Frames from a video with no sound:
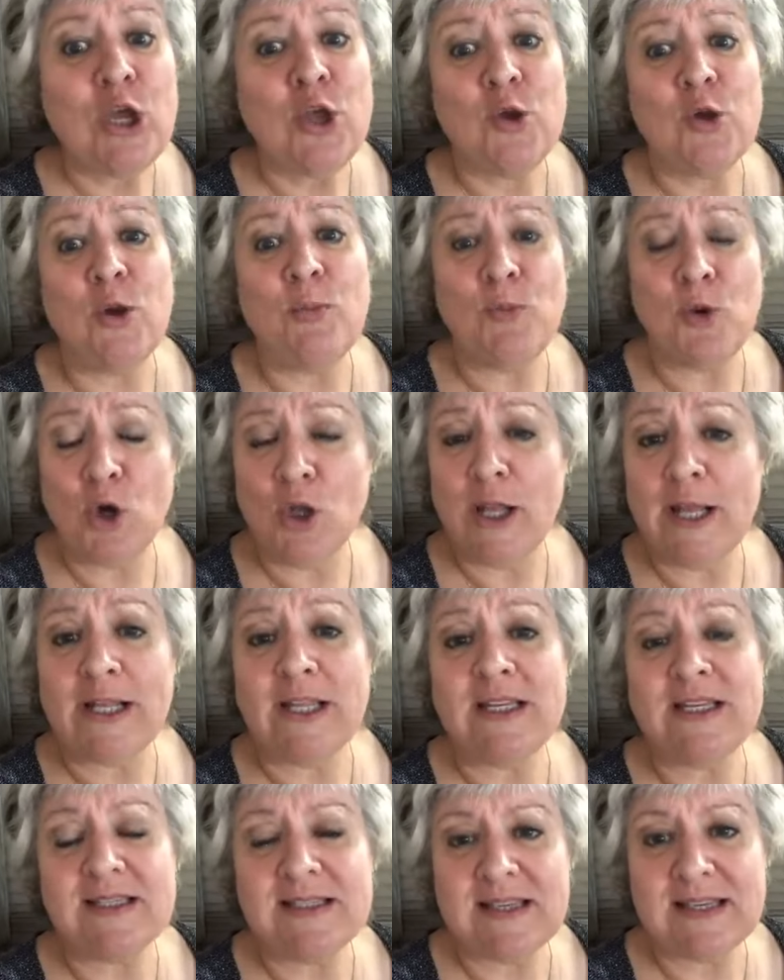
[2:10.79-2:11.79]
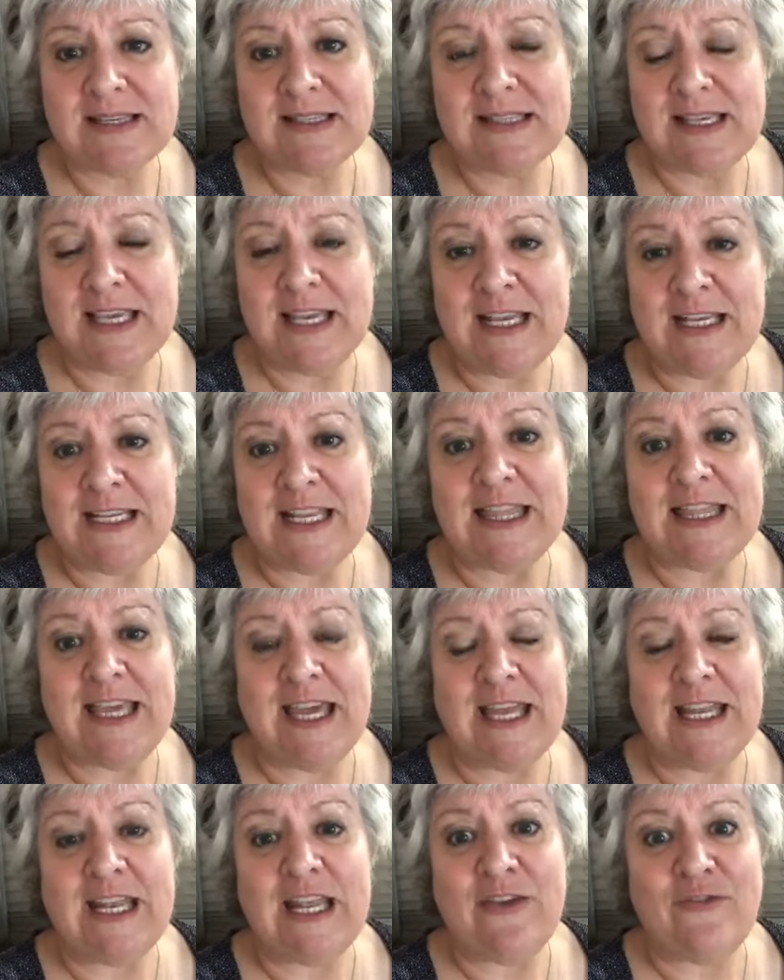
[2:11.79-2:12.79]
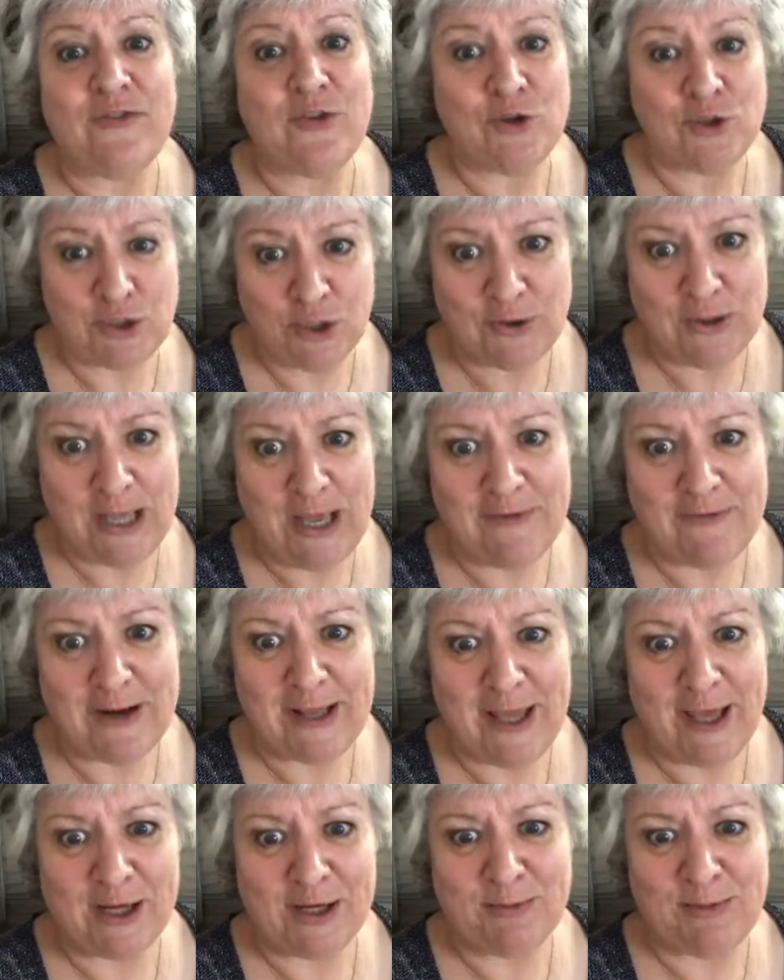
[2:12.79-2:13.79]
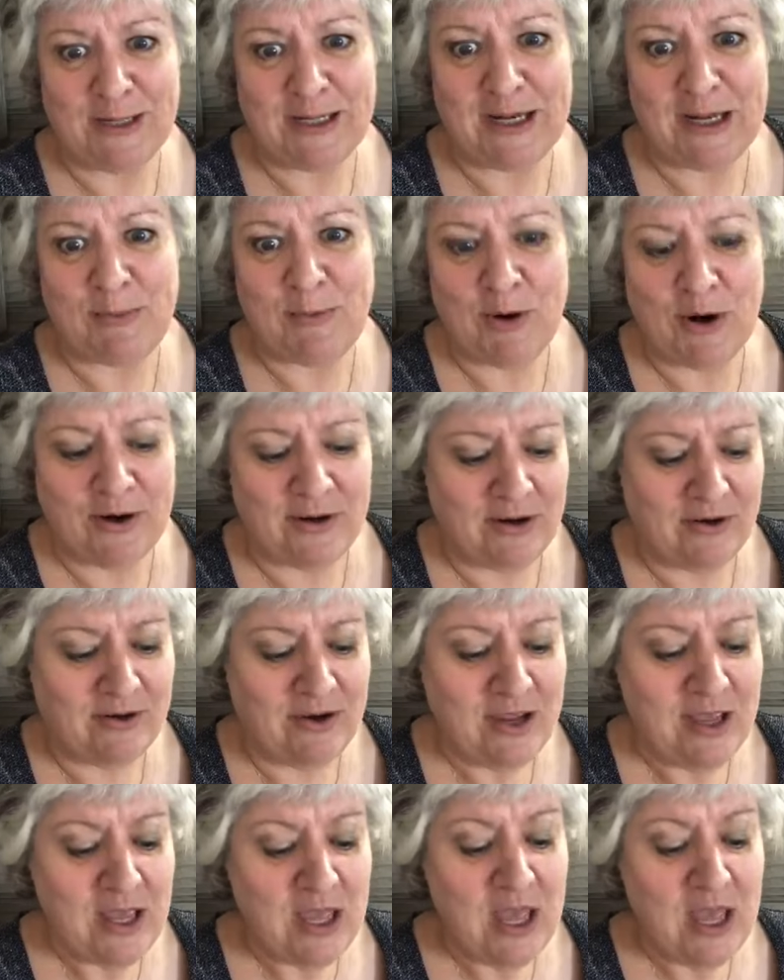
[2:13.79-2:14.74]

you're more likely to succeed than if you don't have an accountability partner.